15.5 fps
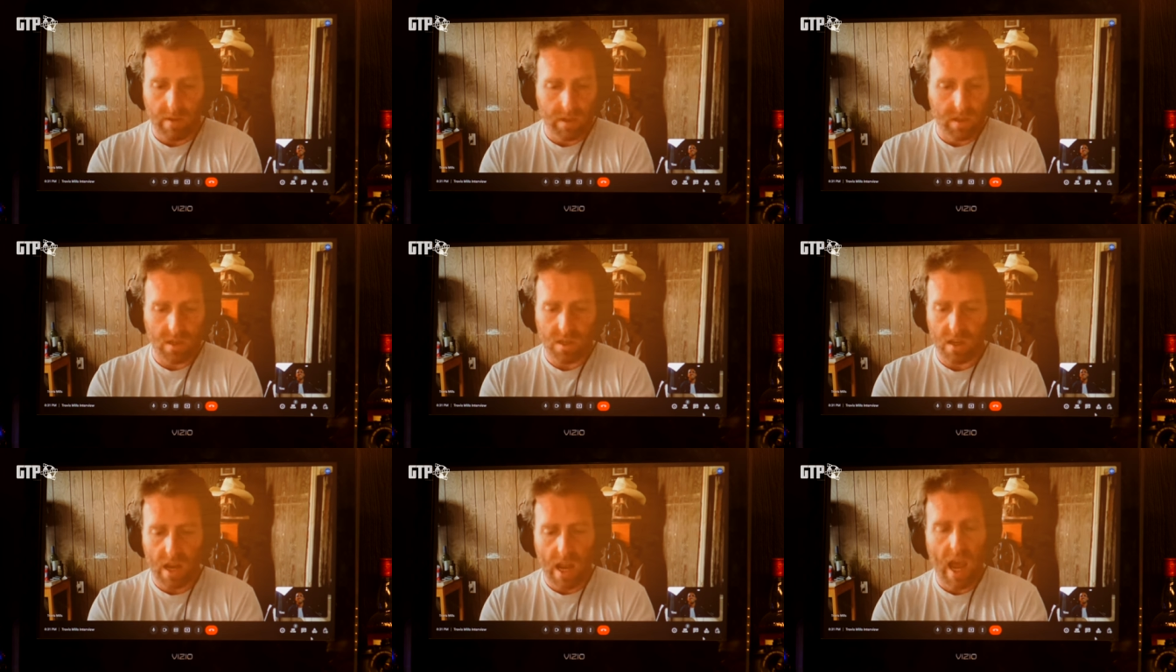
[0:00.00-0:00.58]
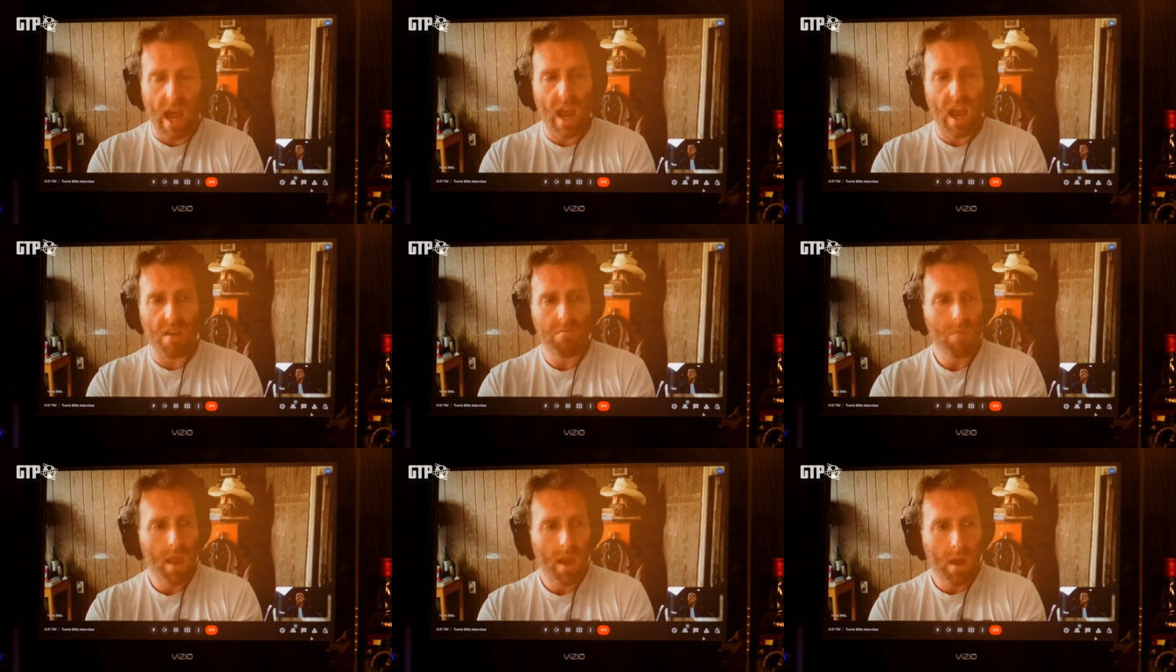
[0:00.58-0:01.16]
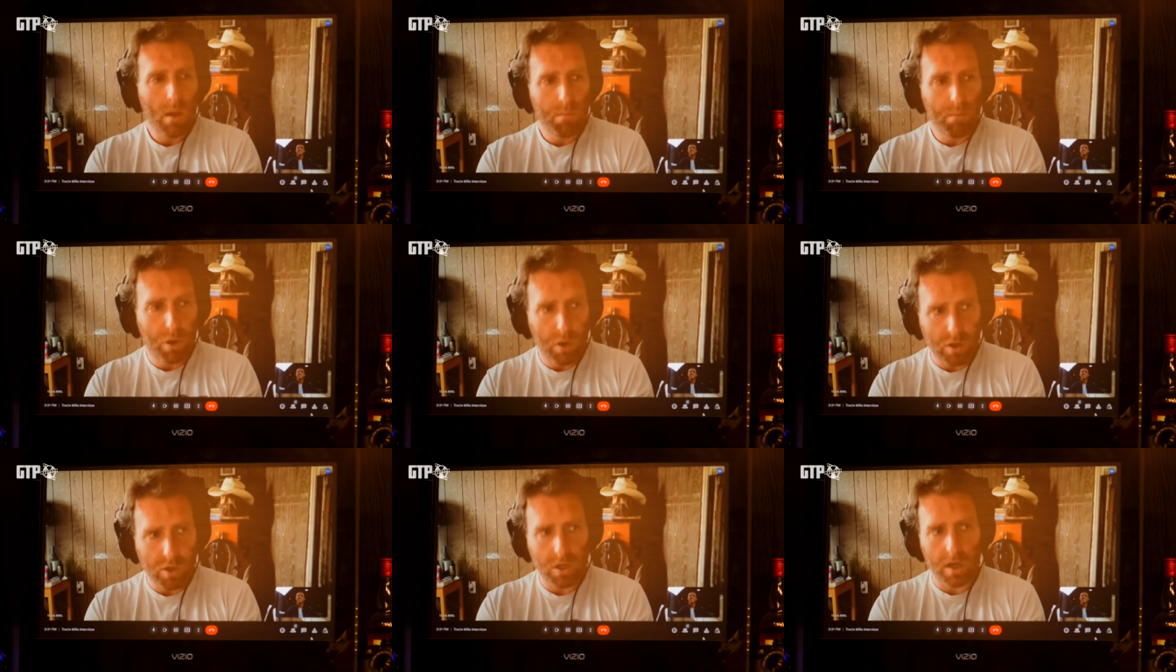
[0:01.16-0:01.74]
even just today,
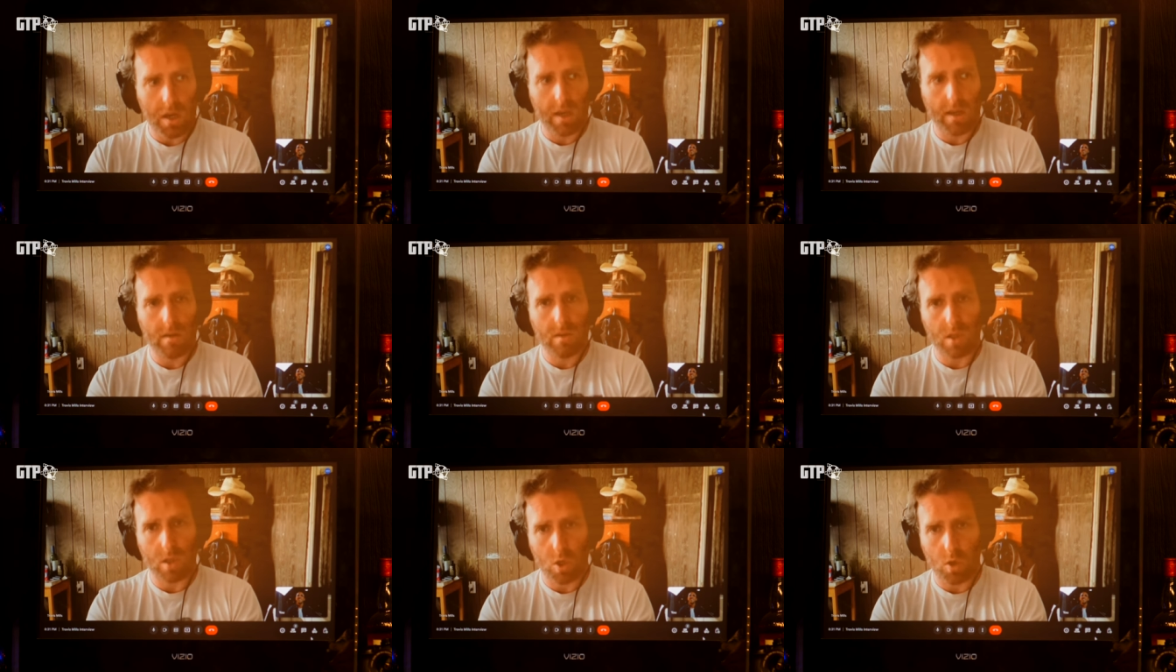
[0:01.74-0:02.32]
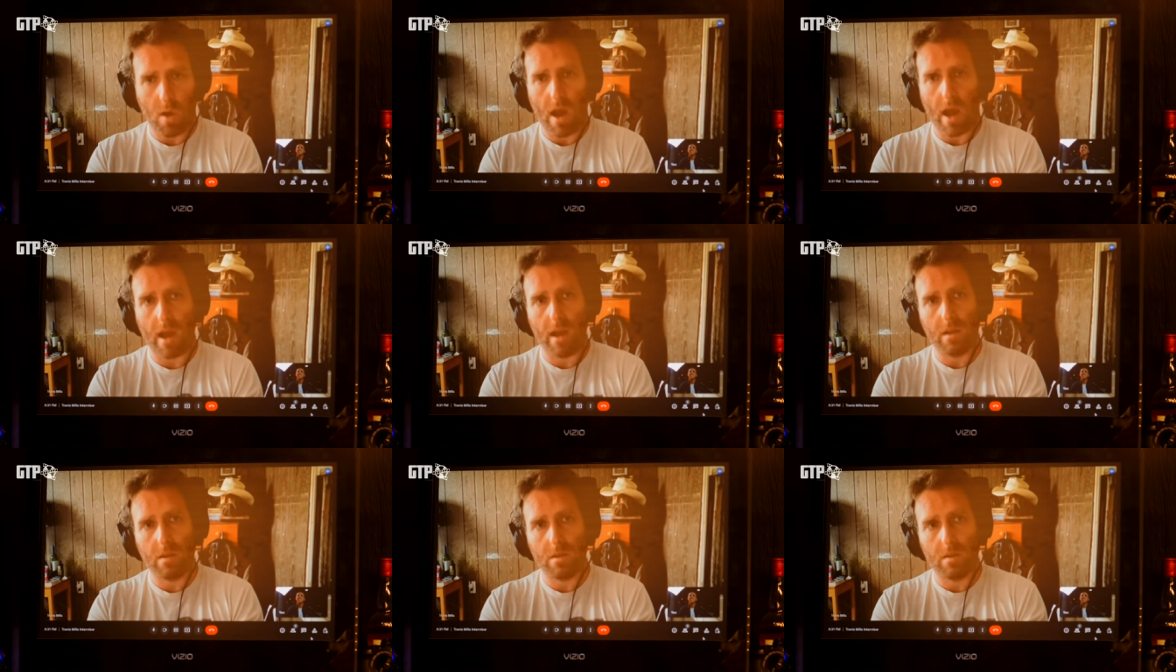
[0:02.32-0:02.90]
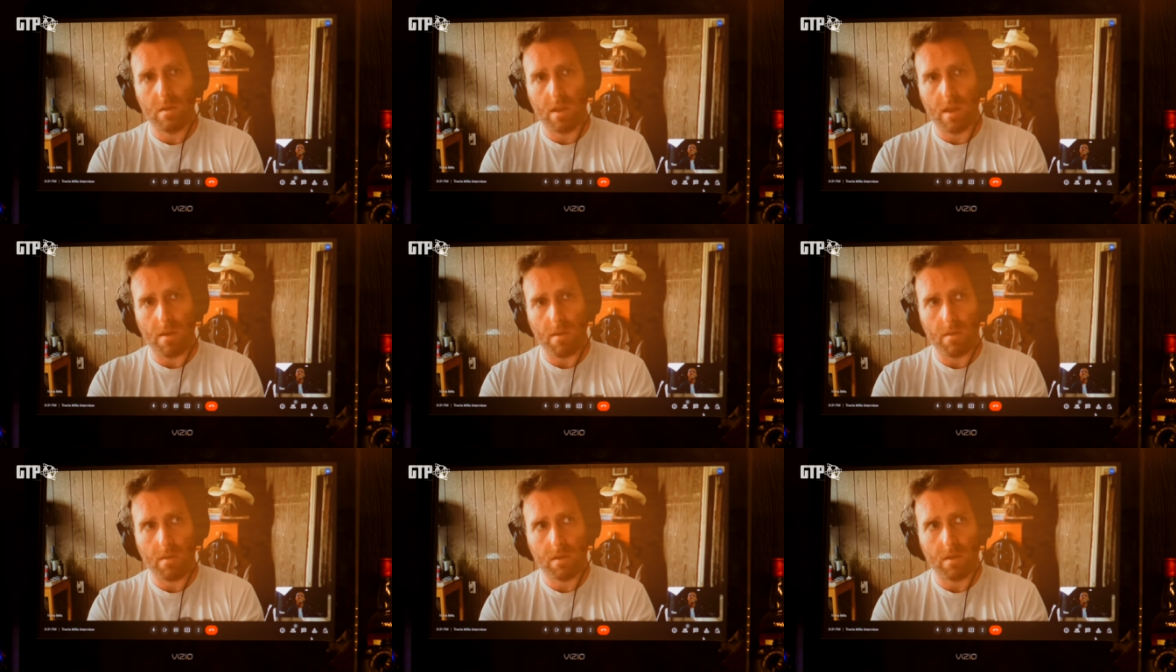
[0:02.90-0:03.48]
pushing to try
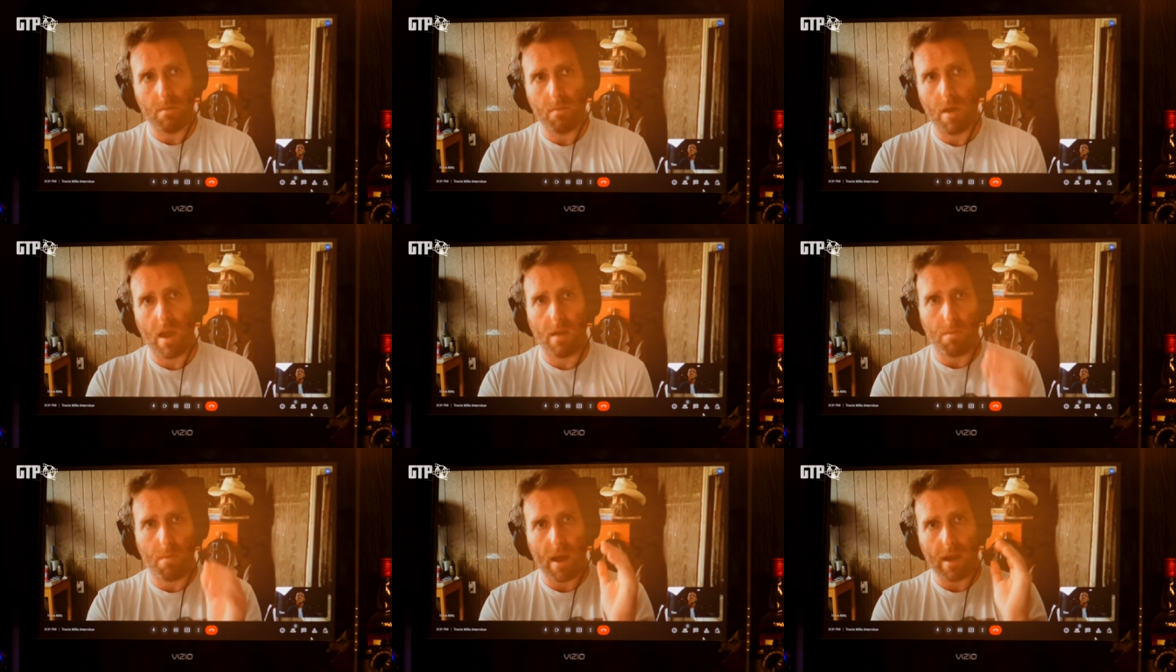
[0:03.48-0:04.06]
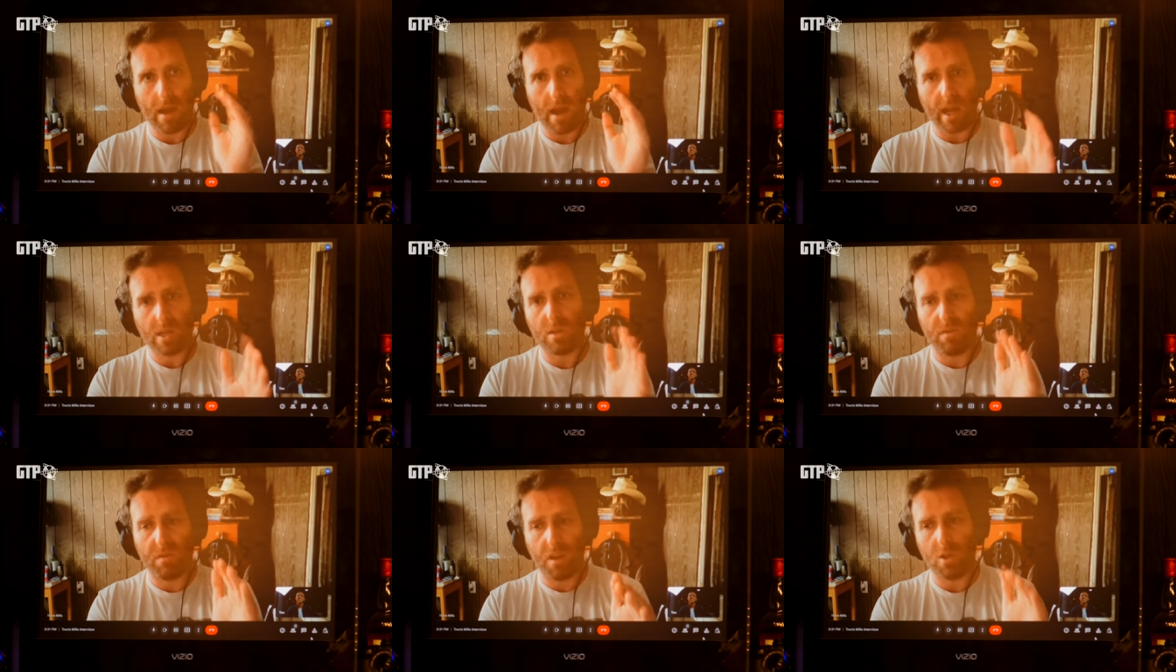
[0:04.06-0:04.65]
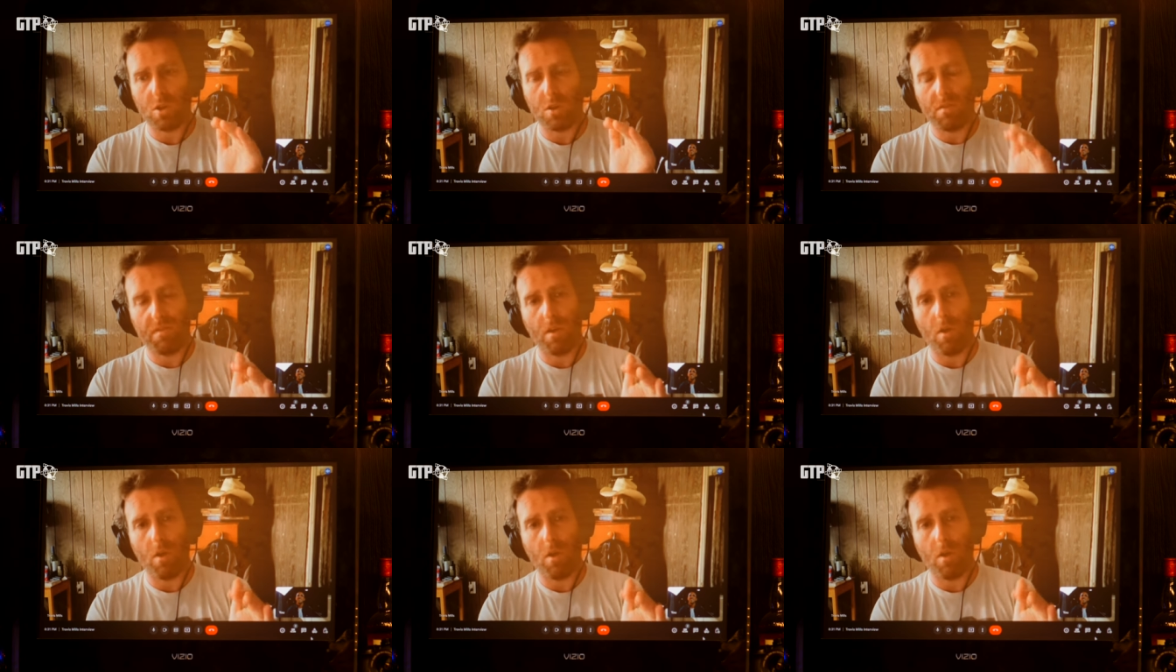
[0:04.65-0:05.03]
the, to make my next feature